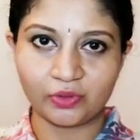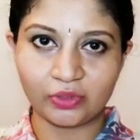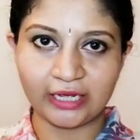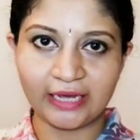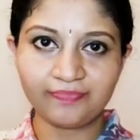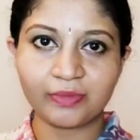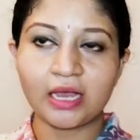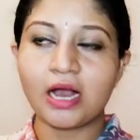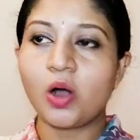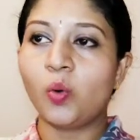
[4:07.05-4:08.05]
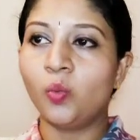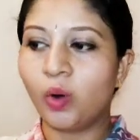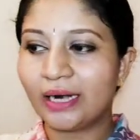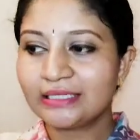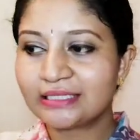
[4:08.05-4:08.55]
Okay,
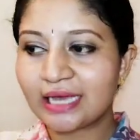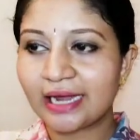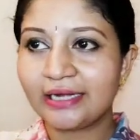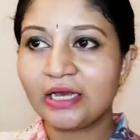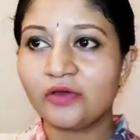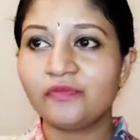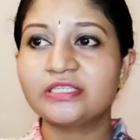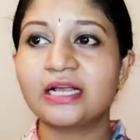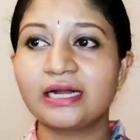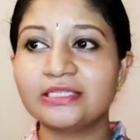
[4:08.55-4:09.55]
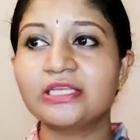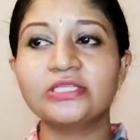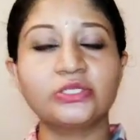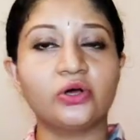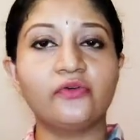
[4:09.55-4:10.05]
one side which
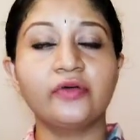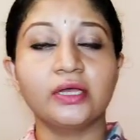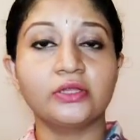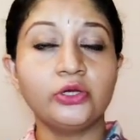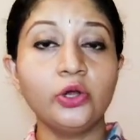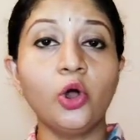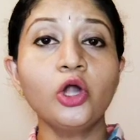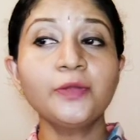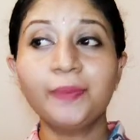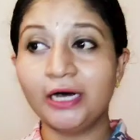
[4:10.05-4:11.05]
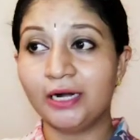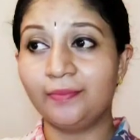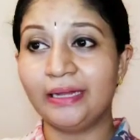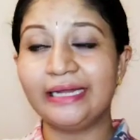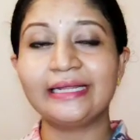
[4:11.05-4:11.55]
consists of the not
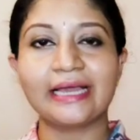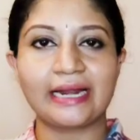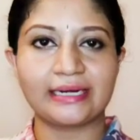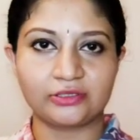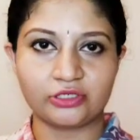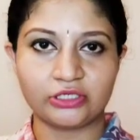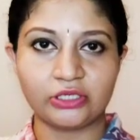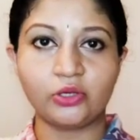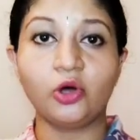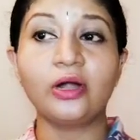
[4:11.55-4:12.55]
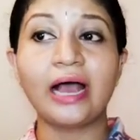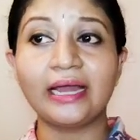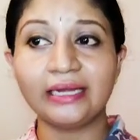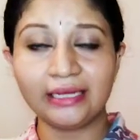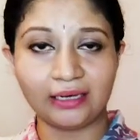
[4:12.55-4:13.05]
permanent characteristic or
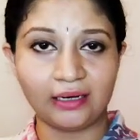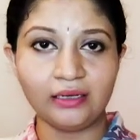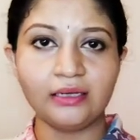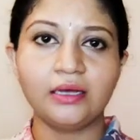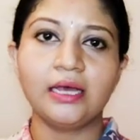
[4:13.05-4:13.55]
anicca,